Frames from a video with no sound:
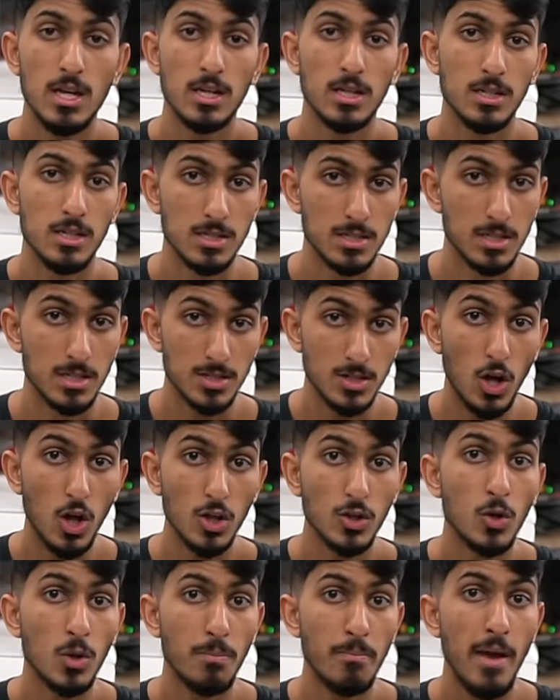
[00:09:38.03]
Because the
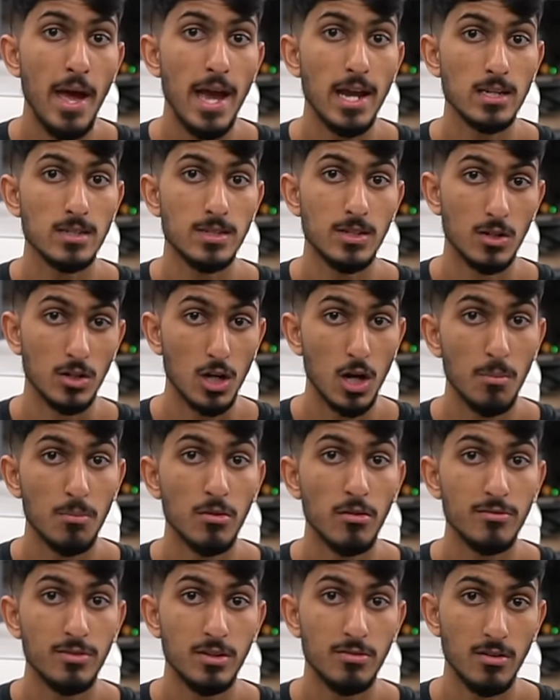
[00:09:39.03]
solenoid packs, there are a
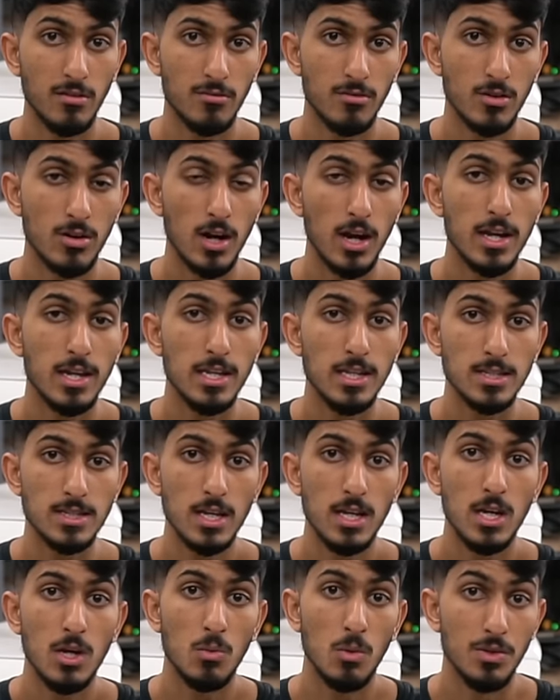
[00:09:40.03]
couple of different varieties
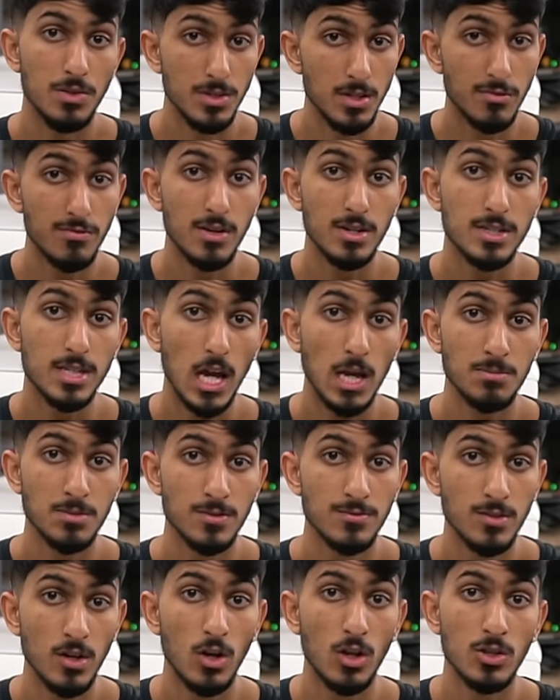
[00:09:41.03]
with different types
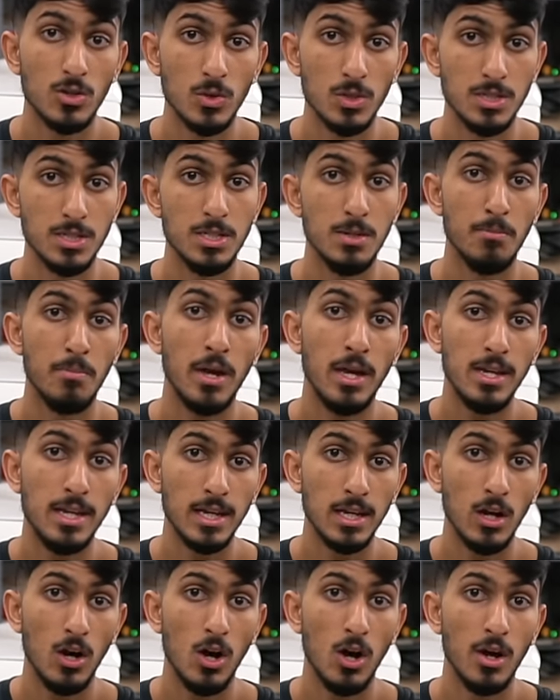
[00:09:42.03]
of solenoids
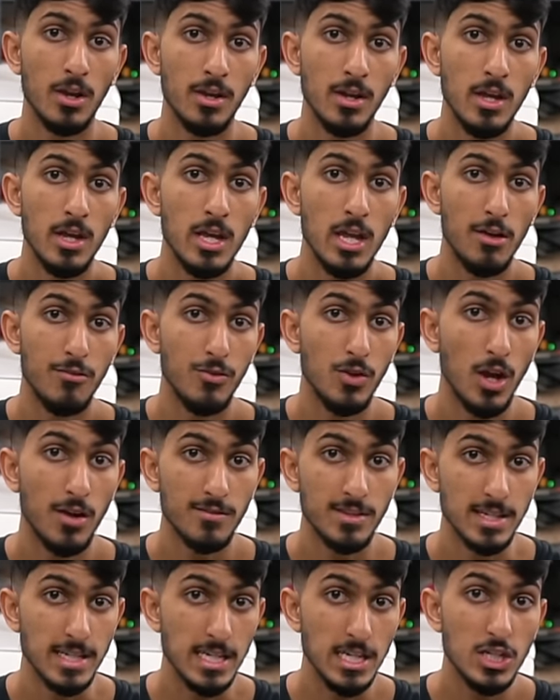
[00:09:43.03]
depending on if you
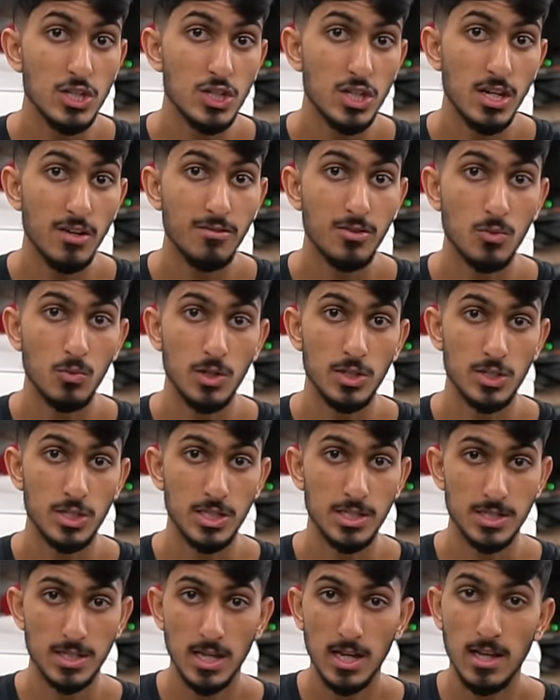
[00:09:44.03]
have the E-shift, which
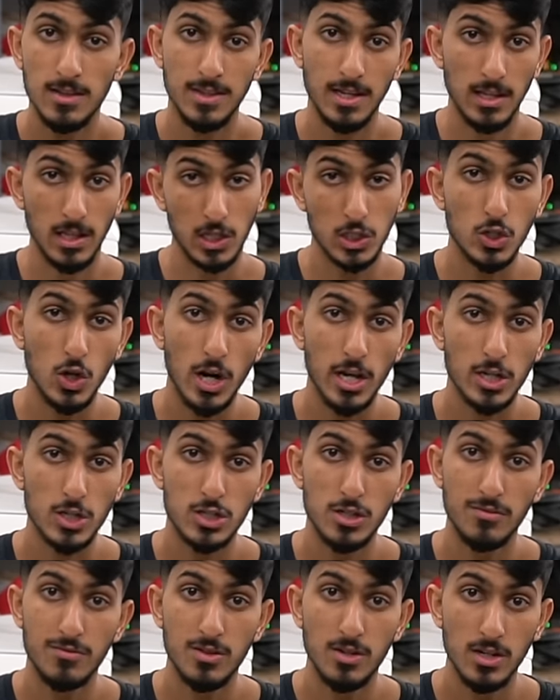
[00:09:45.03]
is the electronic
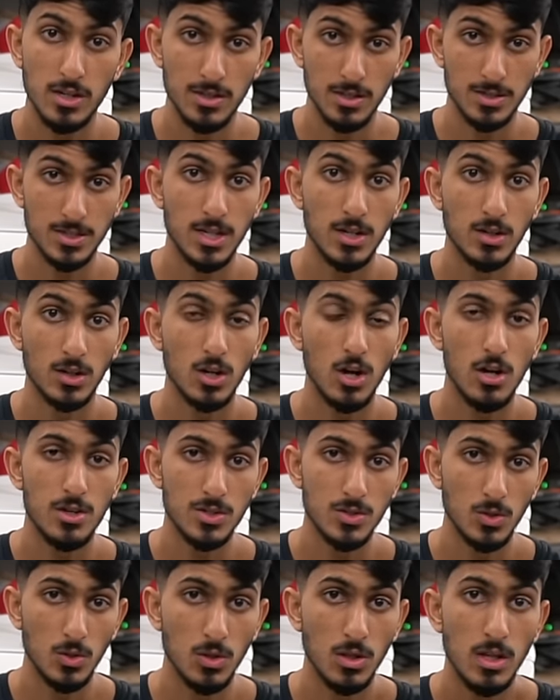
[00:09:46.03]
shifter in the center
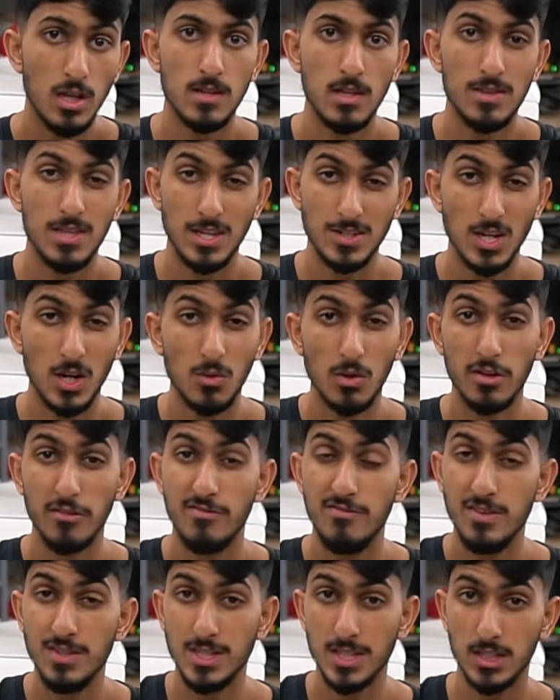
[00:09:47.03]
console. That's not really
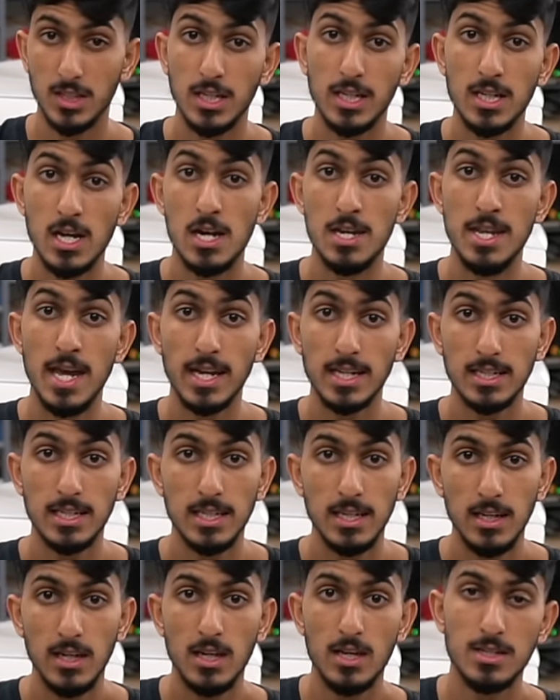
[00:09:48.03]
physically
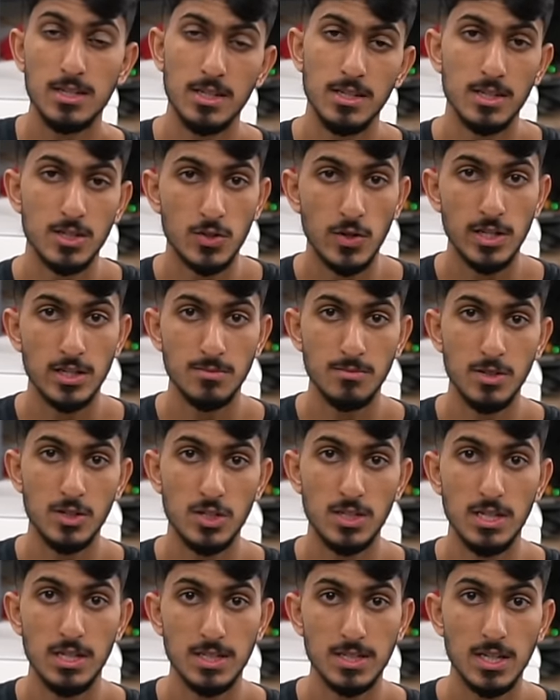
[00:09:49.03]
connected to the
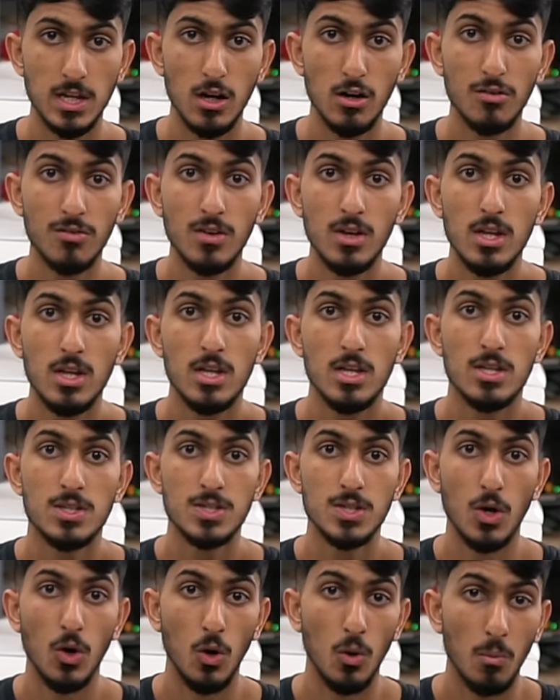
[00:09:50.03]
transmission itself.
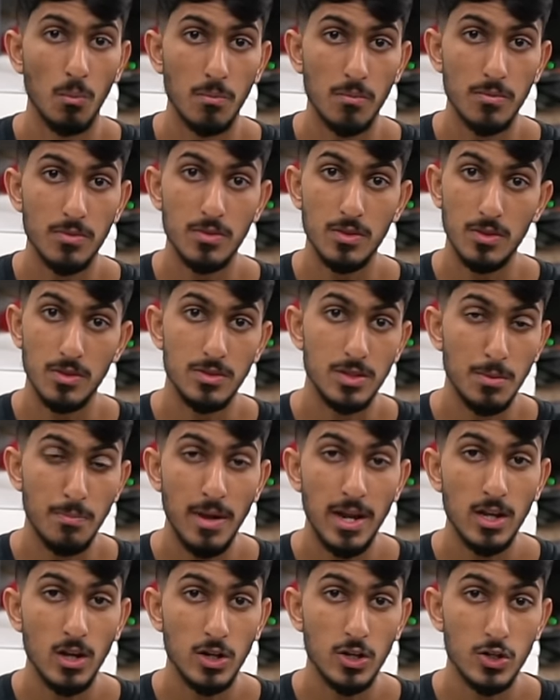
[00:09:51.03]
So
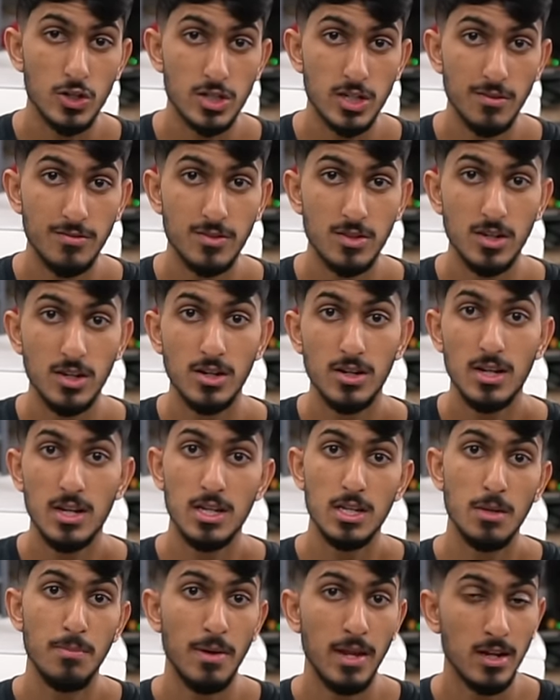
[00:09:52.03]
depending on your
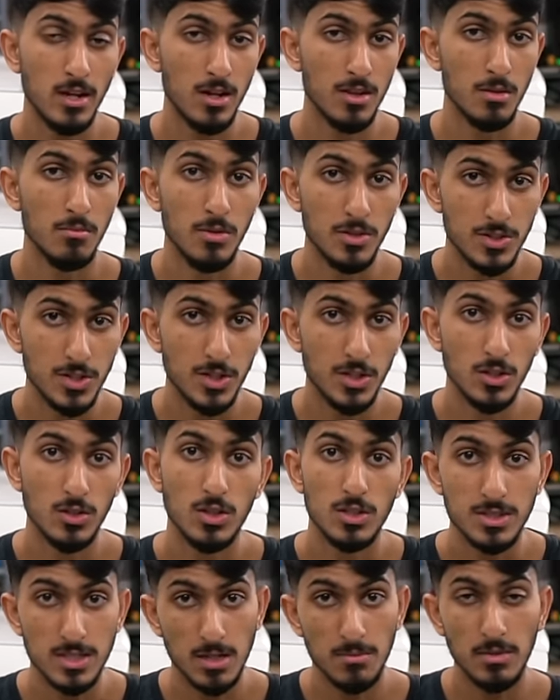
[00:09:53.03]
shifter, depending on the
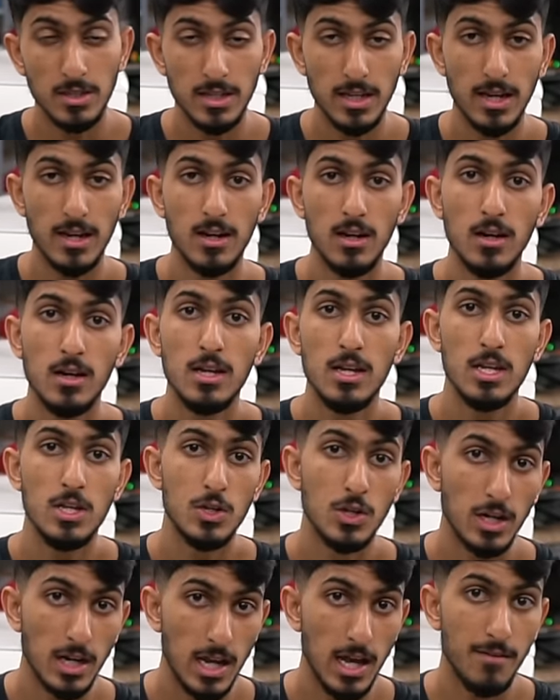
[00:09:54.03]
material assembly data,
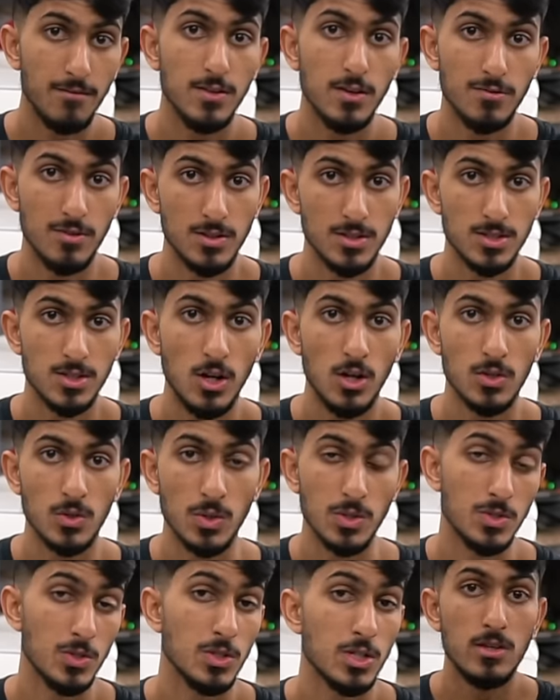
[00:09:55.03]
you're gonna have different
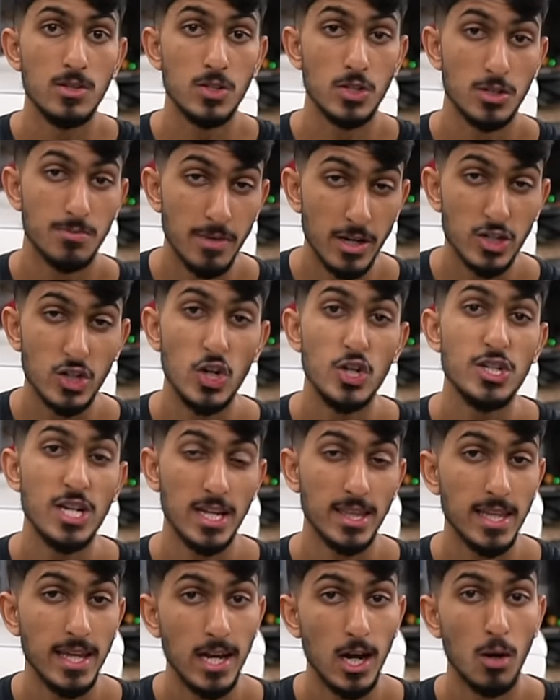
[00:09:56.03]
solenoids. So just make sure you
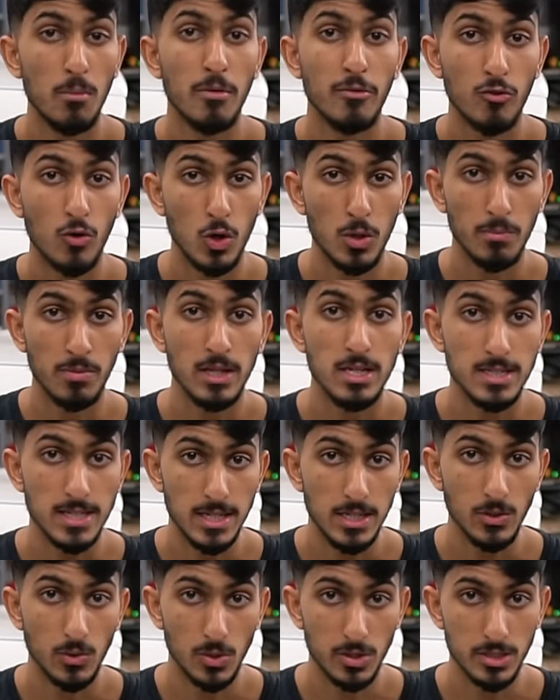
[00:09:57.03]
check that out before you place
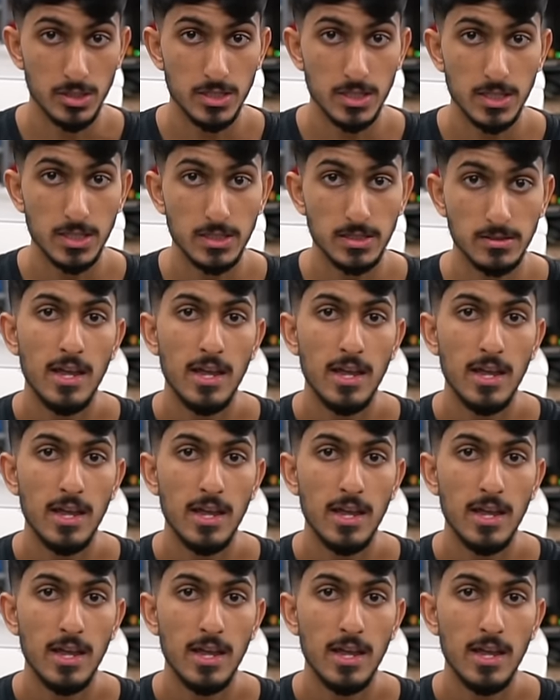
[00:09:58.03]
any orders.